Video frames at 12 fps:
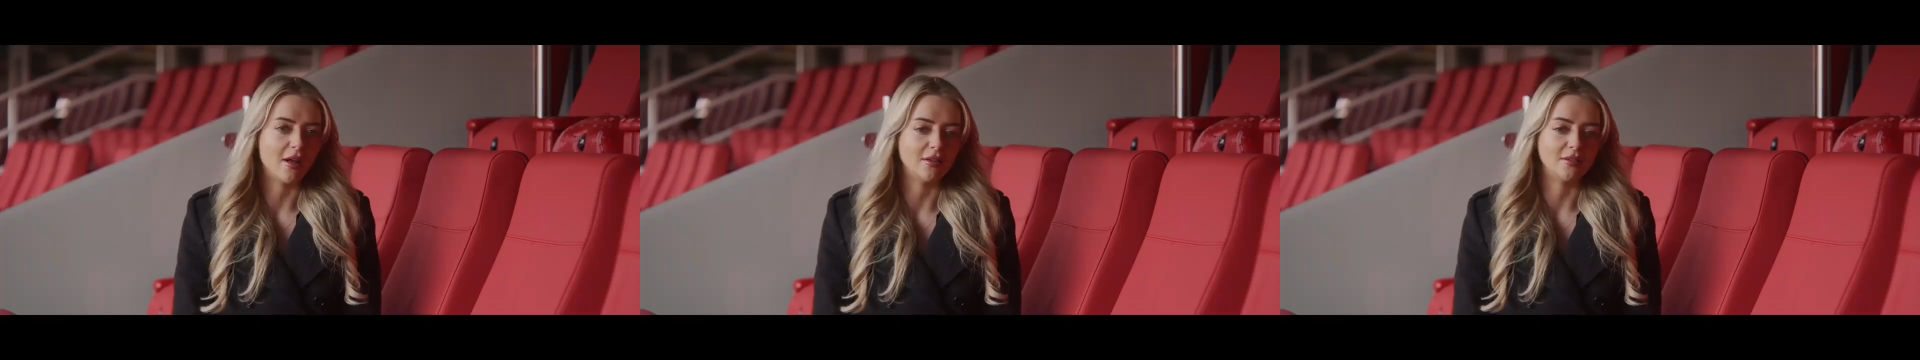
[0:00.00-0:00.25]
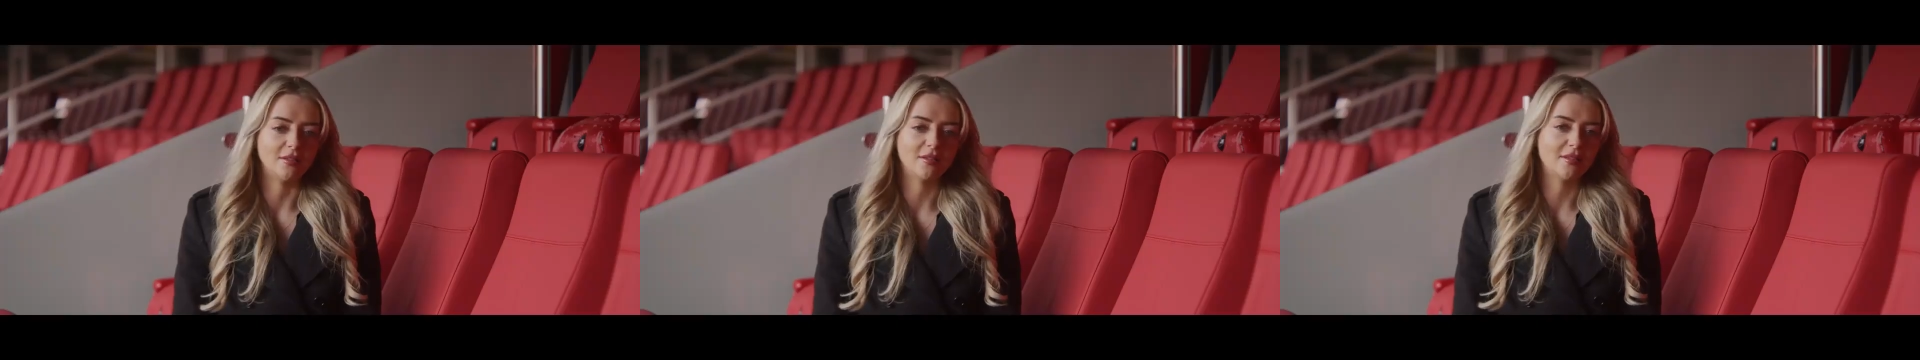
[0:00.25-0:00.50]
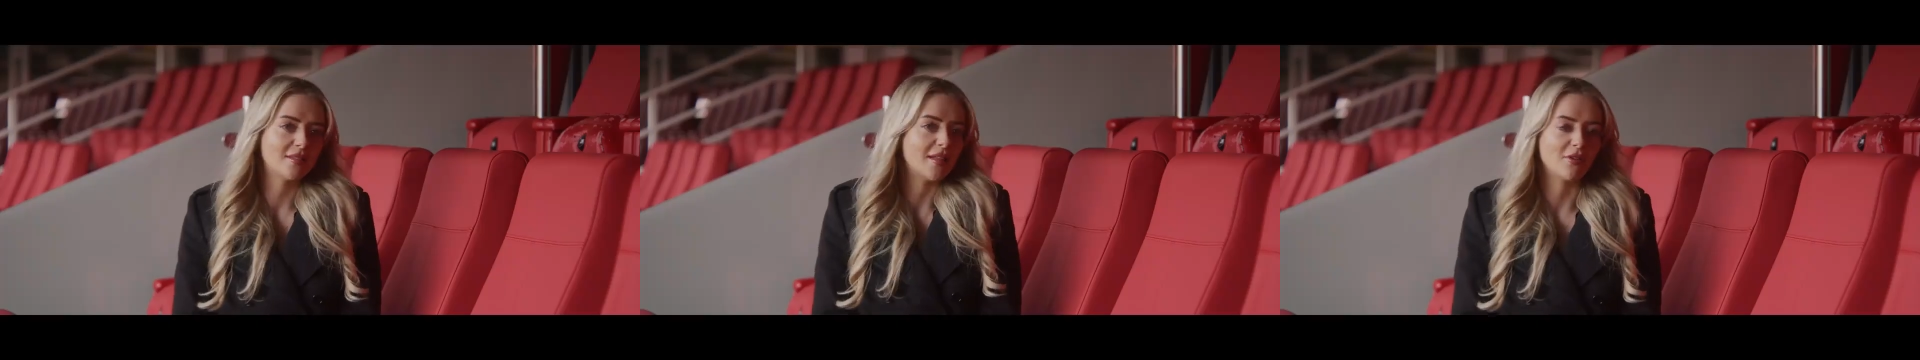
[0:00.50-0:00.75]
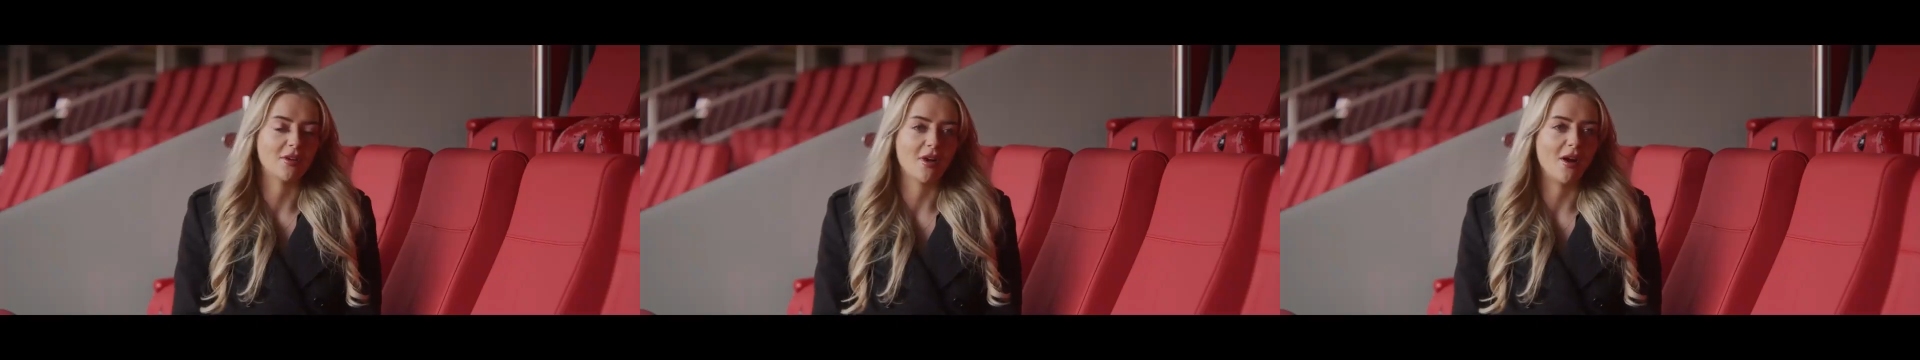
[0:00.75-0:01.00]
And
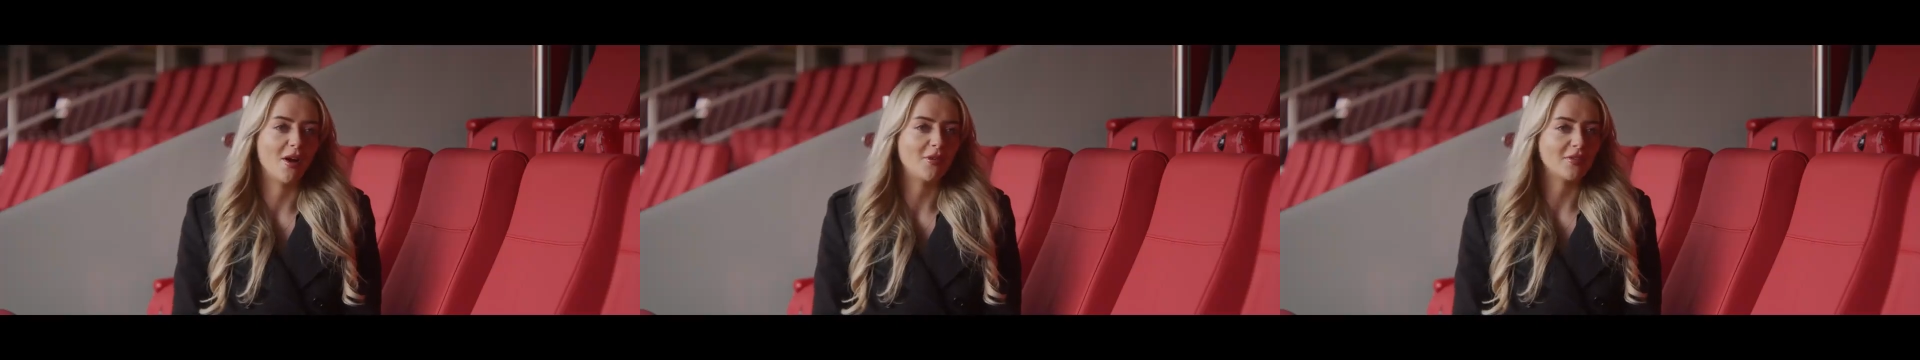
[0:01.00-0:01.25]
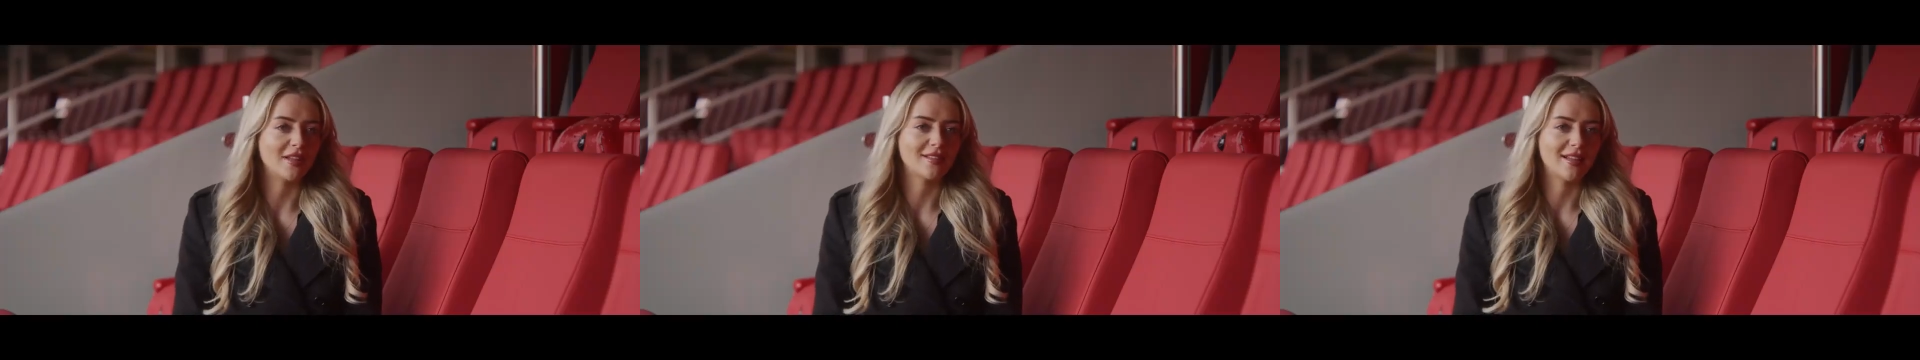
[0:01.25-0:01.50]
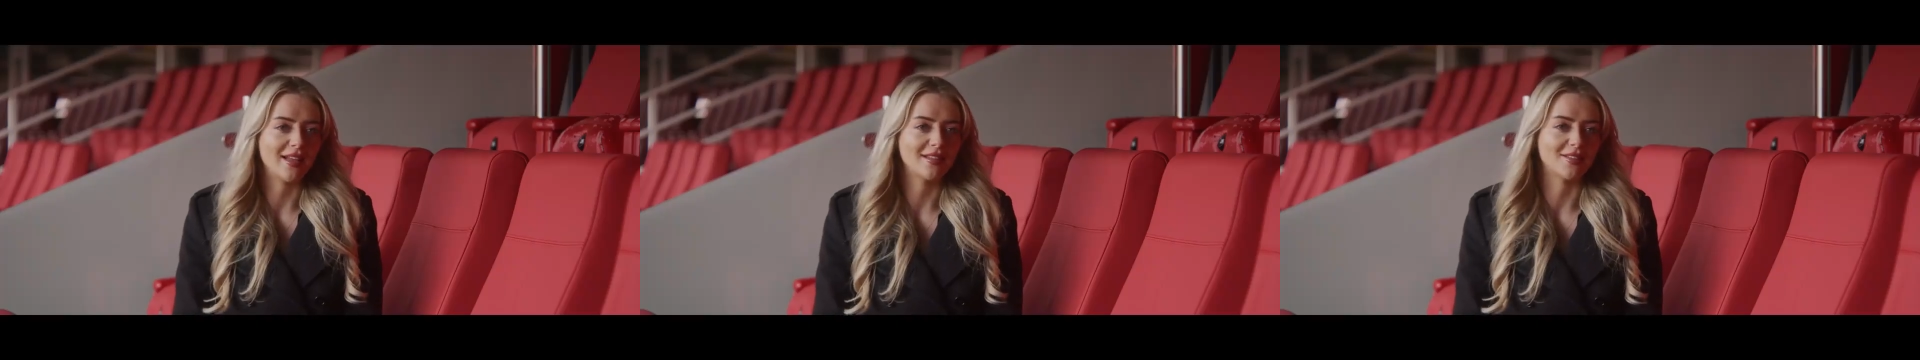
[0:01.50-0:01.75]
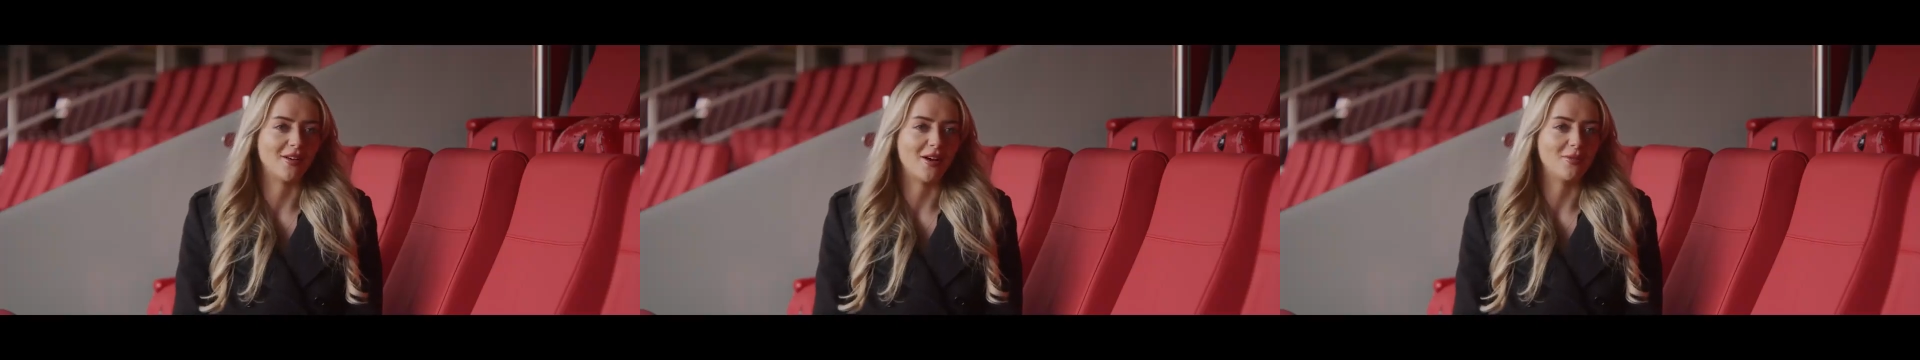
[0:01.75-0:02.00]
seven and a half years
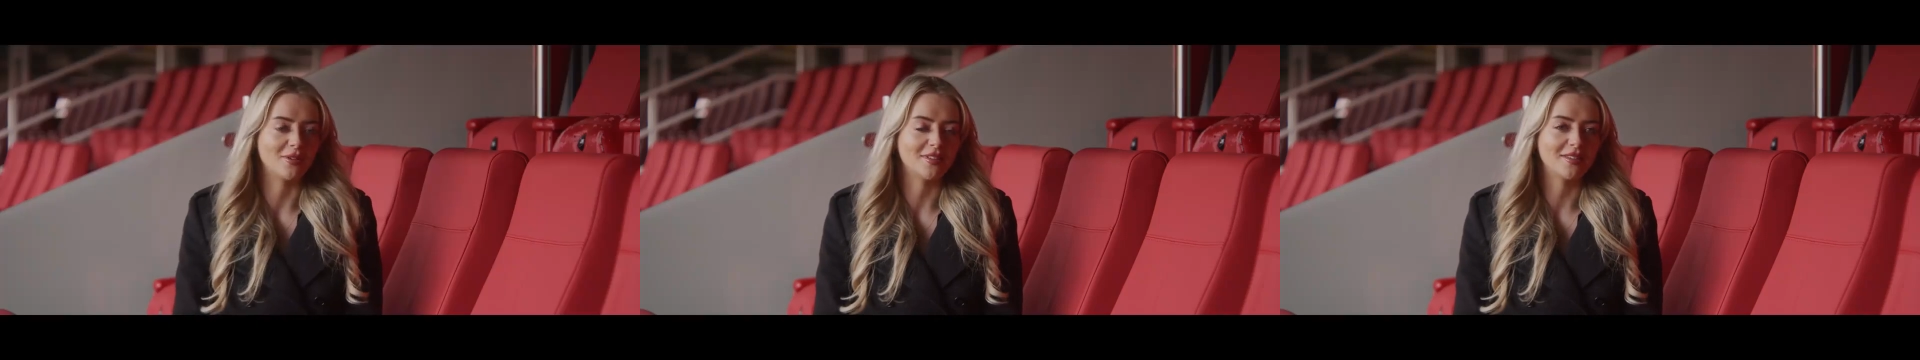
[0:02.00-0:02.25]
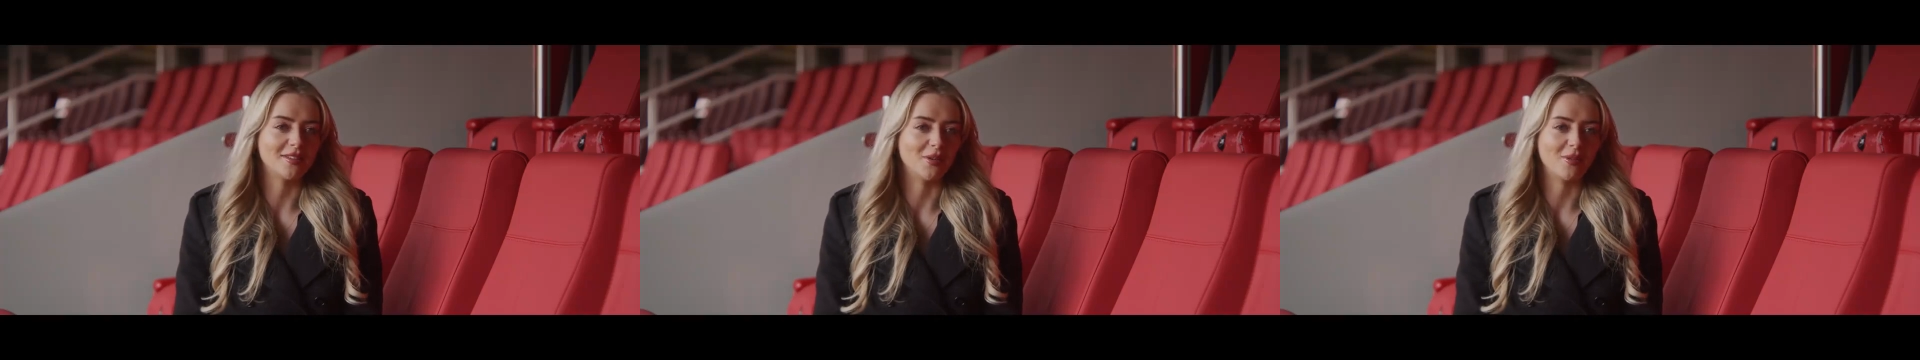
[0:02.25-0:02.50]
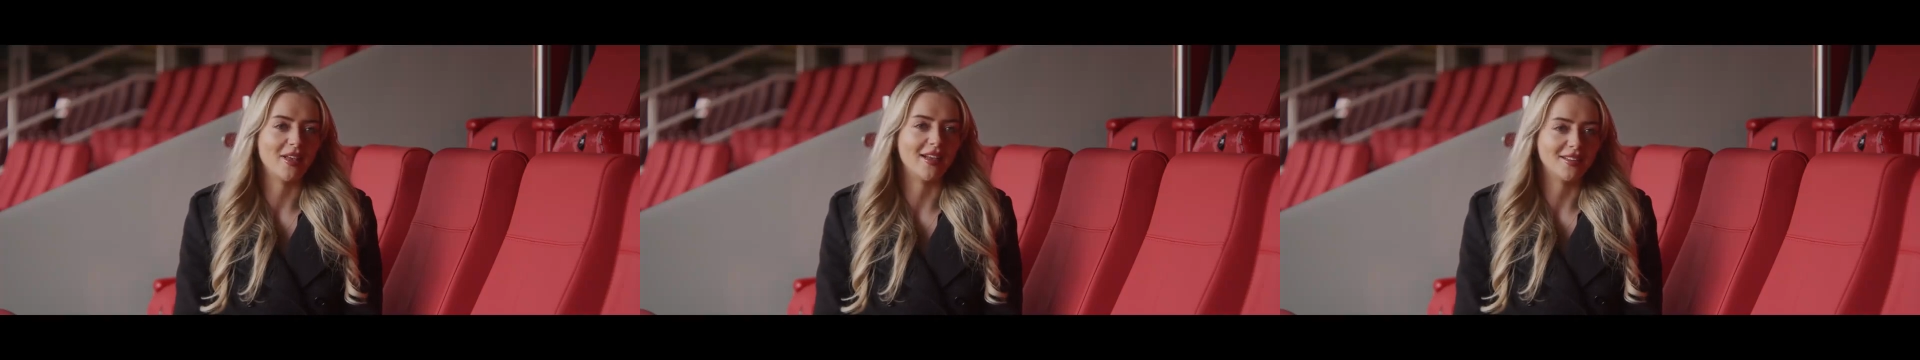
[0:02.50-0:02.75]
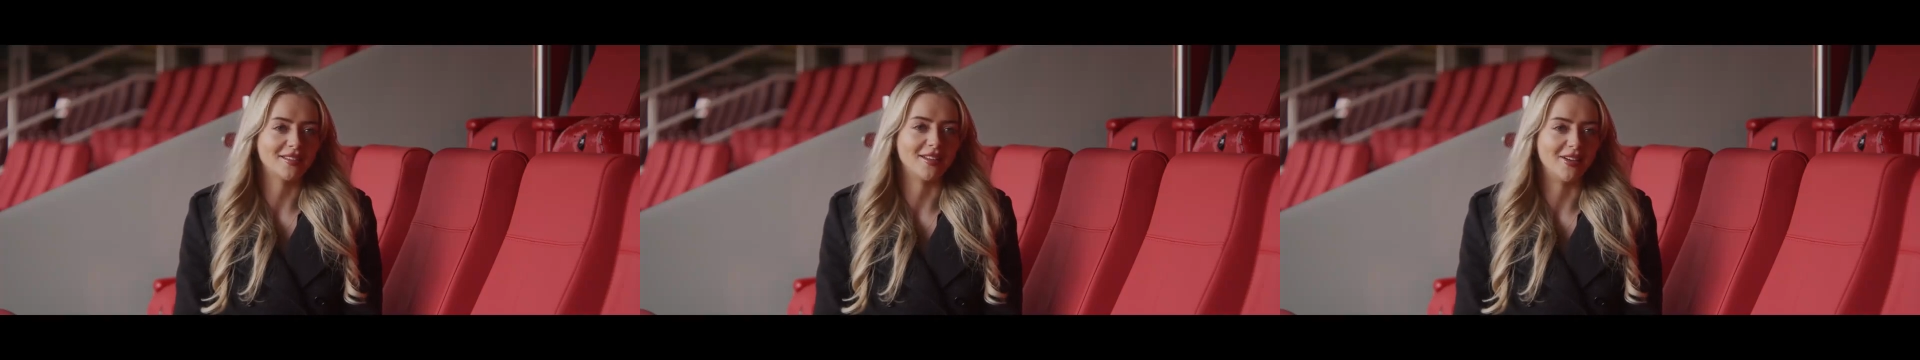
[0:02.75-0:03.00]
later, I was still
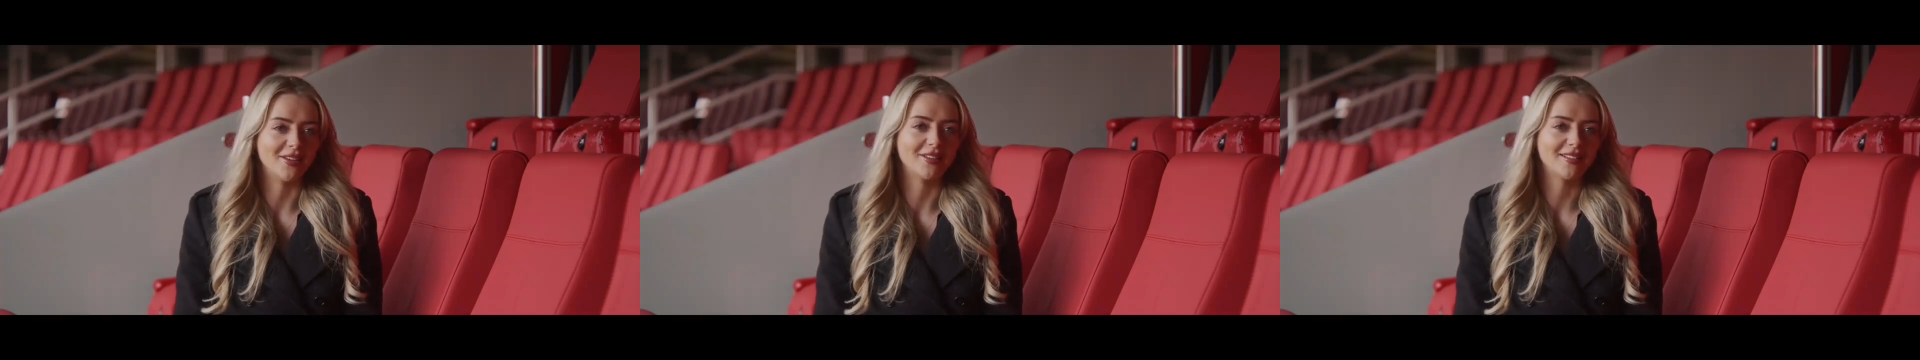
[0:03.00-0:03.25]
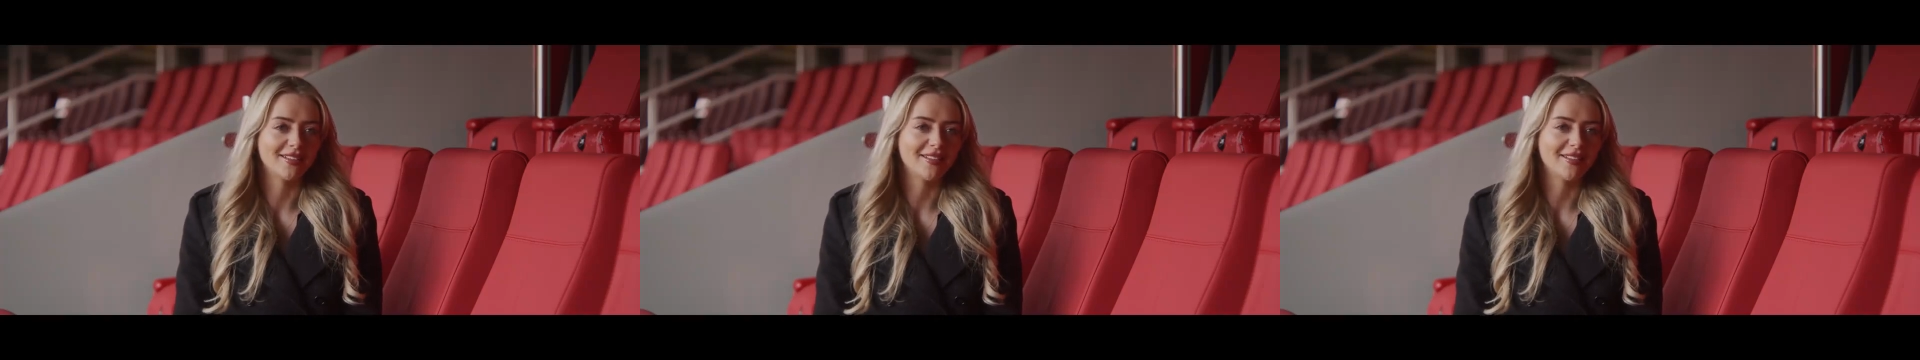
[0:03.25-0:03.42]
there, so